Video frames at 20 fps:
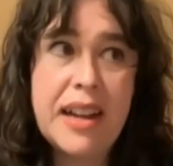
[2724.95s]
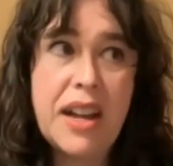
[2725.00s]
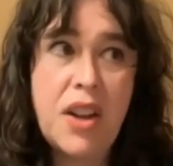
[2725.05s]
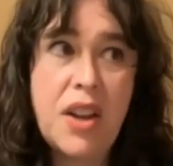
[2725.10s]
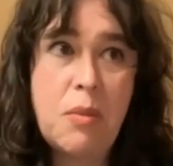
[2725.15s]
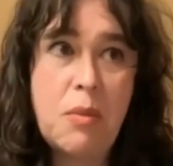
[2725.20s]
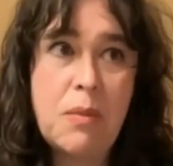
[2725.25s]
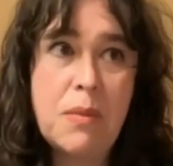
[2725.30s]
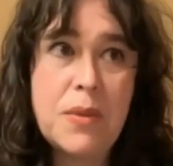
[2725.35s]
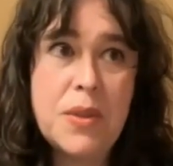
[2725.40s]

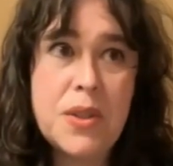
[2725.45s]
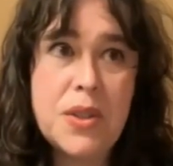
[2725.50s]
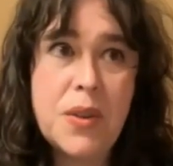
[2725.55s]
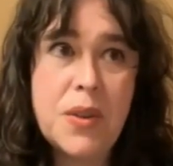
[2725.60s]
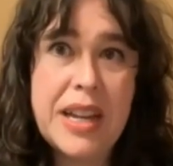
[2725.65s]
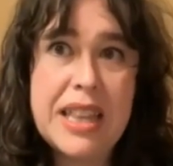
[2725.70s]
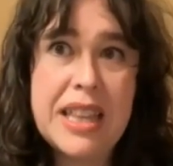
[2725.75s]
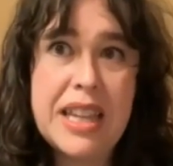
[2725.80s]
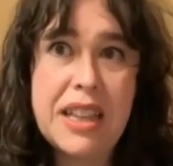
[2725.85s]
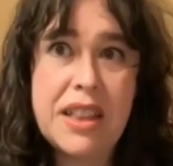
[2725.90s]

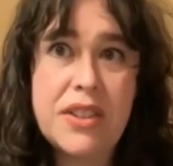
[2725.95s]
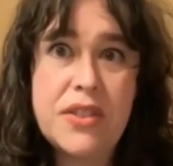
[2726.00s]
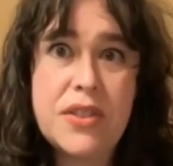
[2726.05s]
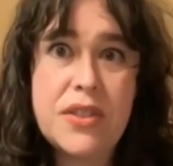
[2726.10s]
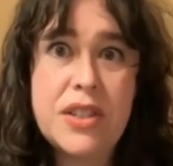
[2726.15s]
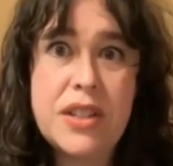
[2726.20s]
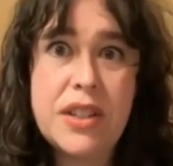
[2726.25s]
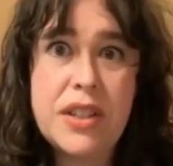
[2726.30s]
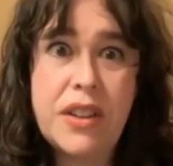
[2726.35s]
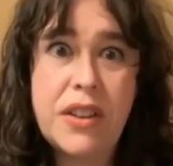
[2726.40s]
So I think
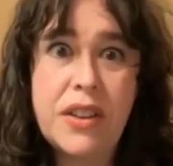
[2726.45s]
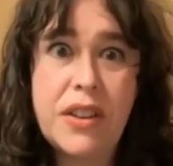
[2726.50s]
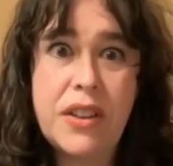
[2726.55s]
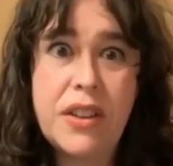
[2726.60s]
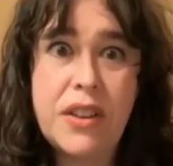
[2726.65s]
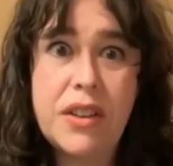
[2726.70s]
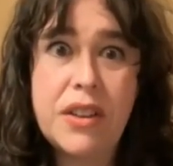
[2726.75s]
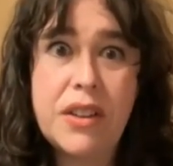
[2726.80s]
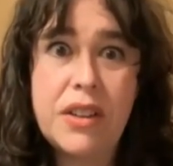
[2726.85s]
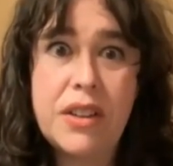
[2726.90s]
there's
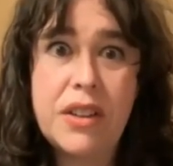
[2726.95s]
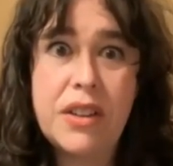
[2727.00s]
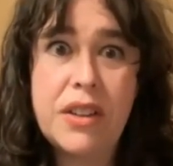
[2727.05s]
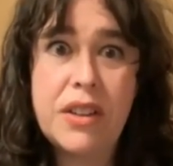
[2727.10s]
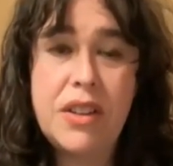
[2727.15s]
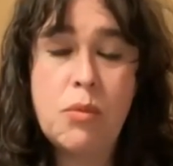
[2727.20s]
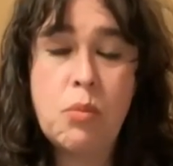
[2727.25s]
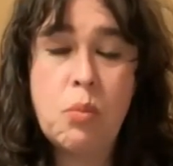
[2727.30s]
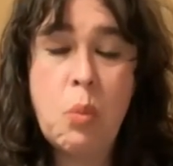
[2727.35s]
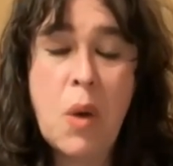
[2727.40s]
still
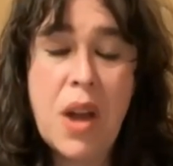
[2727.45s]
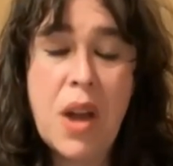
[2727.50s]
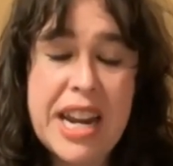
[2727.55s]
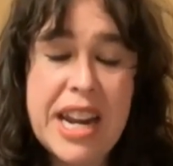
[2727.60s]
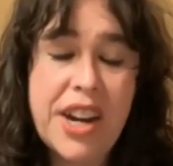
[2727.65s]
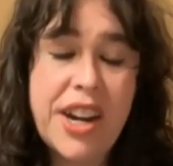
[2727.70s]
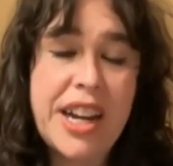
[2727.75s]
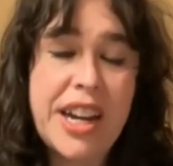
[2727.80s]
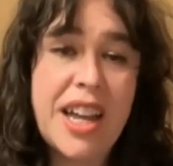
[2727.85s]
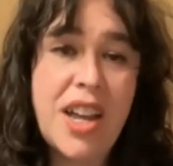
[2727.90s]

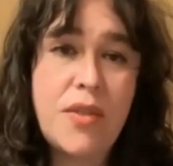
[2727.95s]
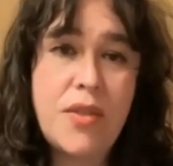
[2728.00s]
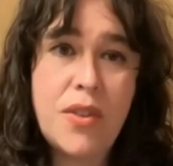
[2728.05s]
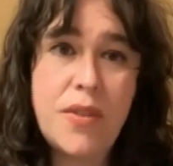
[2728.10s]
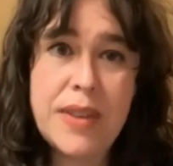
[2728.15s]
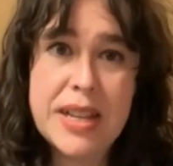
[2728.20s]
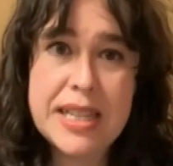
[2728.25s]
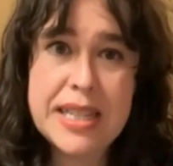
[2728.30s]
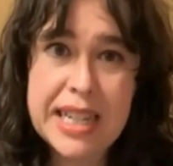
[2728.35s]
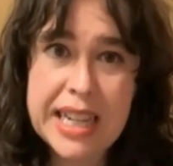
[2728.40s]
one area of
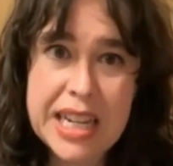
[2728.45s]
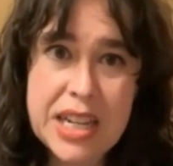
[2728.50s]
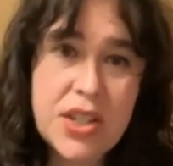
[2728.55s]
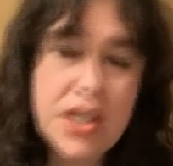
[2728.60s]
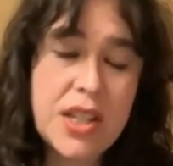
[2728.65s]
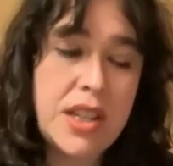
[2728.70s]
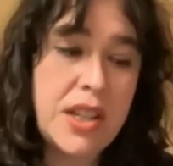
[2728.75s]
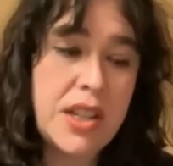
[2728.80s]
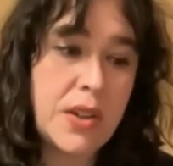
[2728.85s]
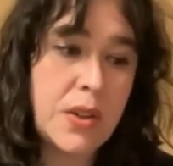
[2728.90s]

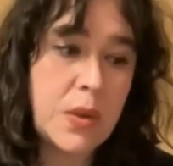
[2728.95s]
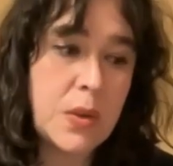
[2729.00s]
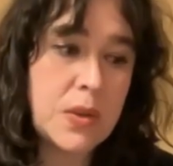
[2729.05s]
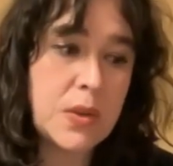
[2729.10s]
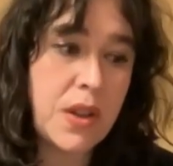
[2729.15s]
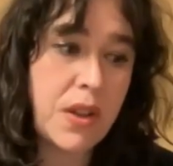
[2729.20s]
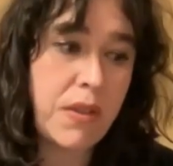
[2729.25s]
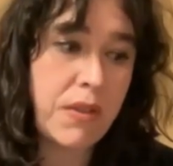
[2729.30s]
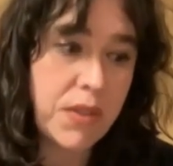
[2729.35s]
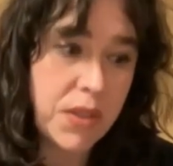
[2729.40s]
investigation that goes
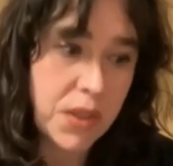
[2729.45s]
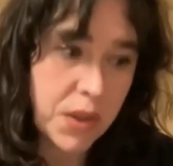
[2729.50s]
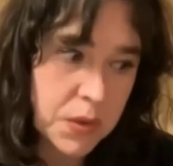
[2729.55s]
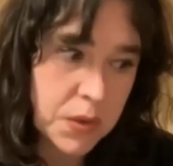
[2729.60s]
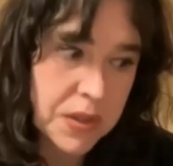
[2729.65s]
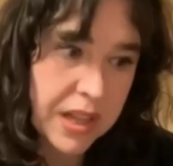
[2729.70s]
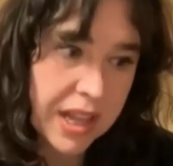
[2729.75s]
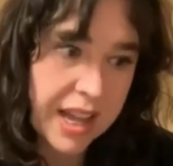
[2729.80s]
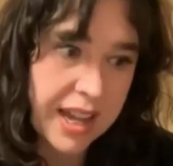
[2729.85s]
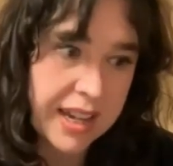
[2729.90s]
off
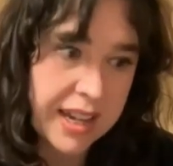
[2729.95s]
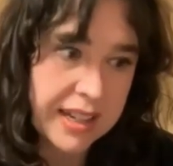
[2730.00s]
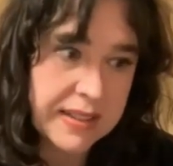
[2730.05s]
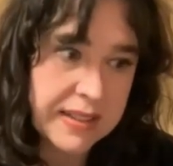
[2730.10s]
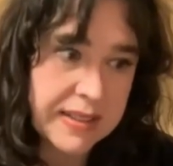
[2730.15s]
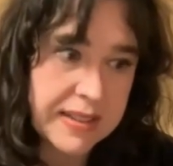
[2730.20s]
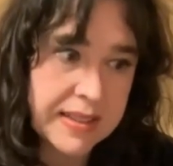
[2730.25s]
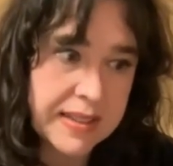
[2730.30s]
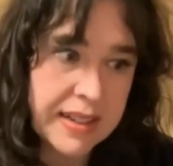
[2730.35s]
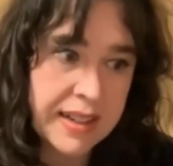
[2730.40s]
those lines.